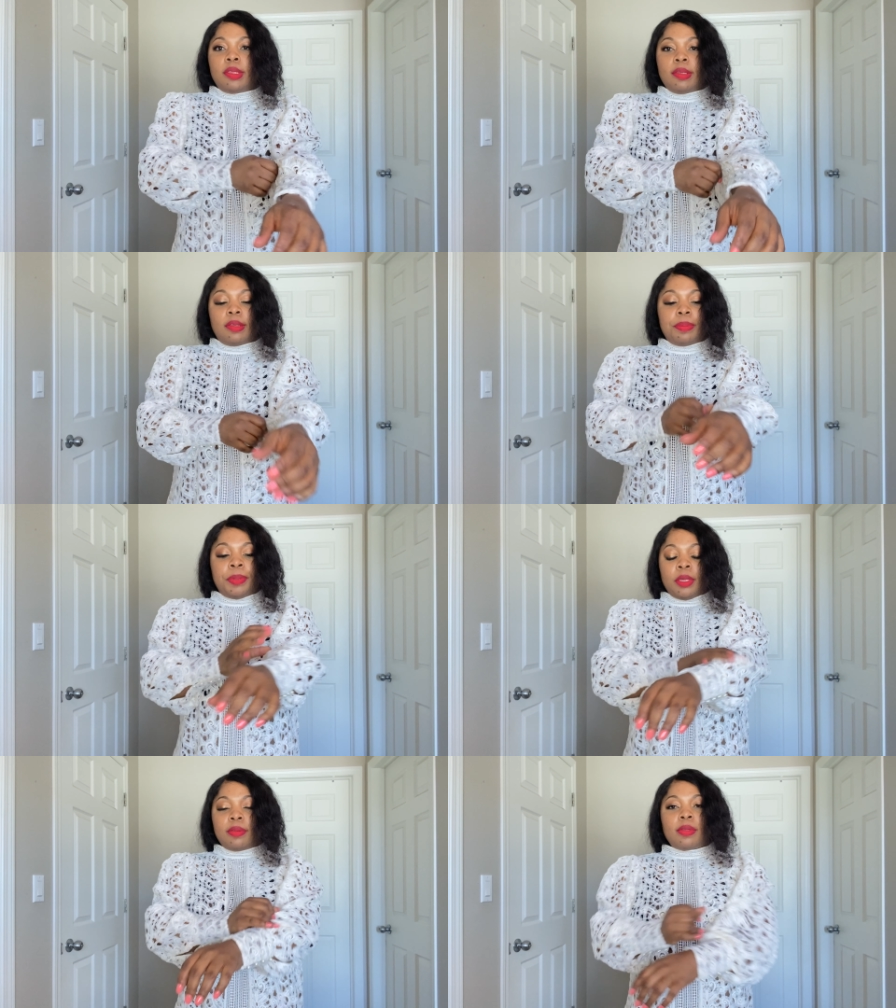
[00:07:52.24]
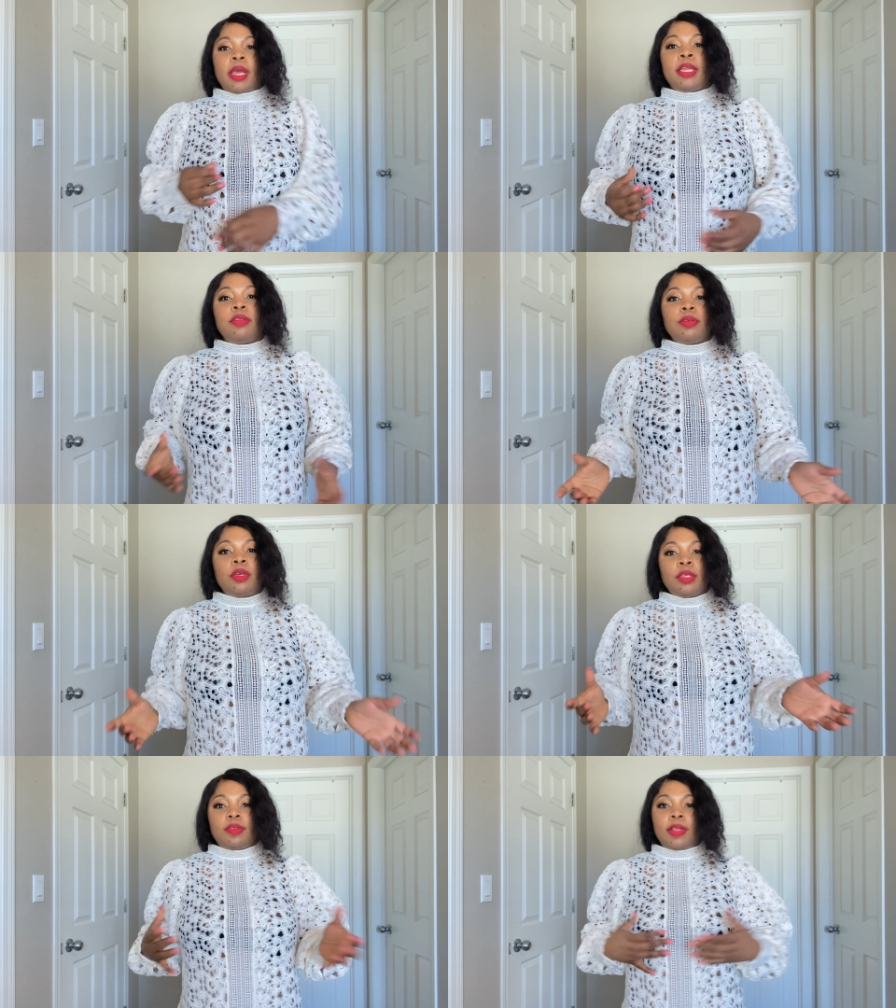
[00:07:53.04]
this is the piece I don't
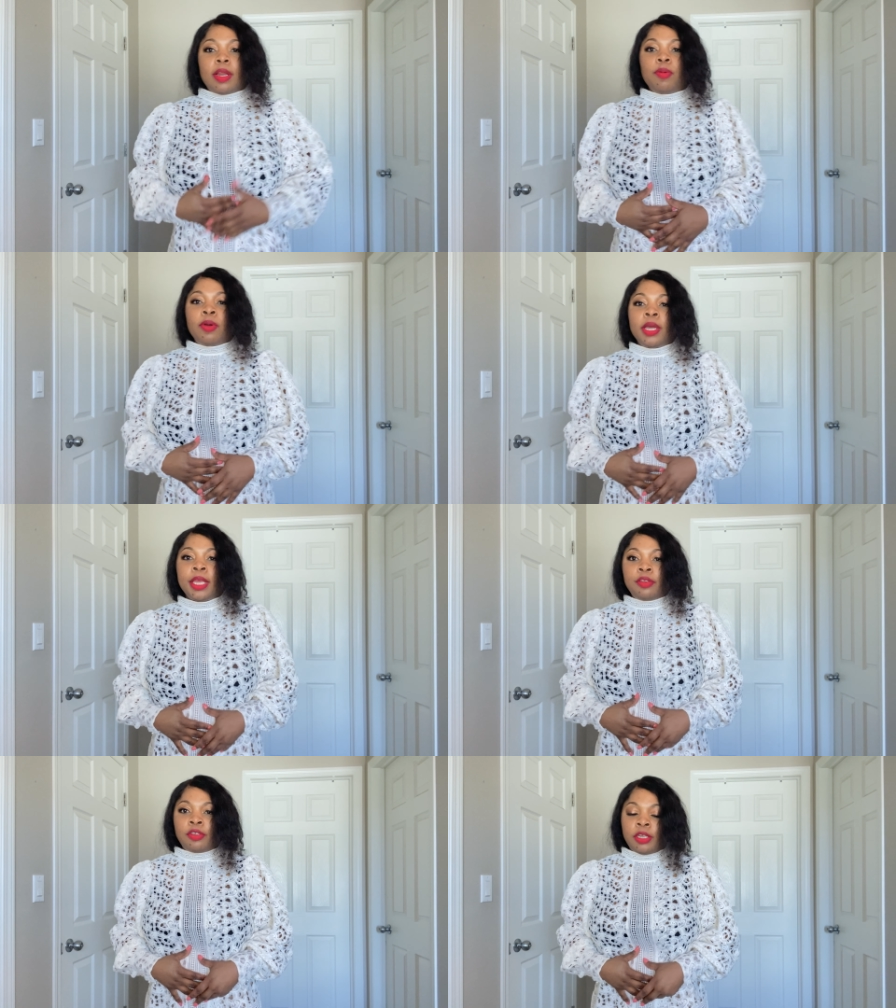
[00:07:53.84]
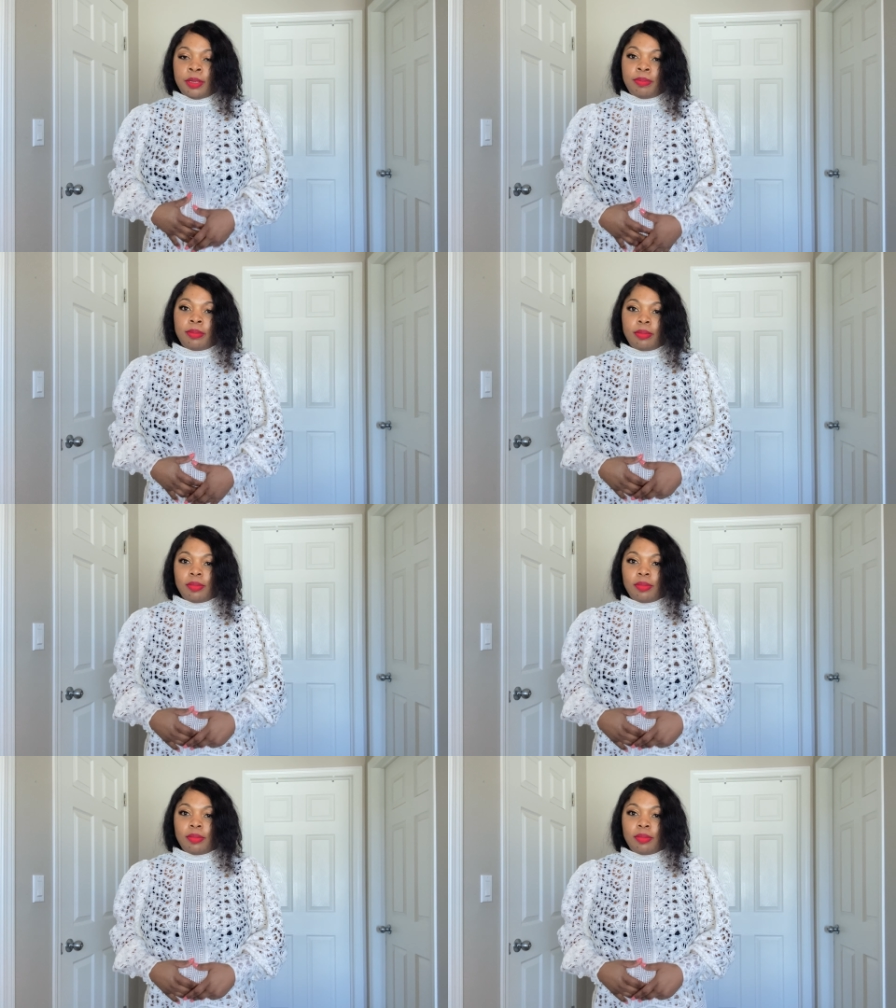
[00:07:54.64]
understand what H and M.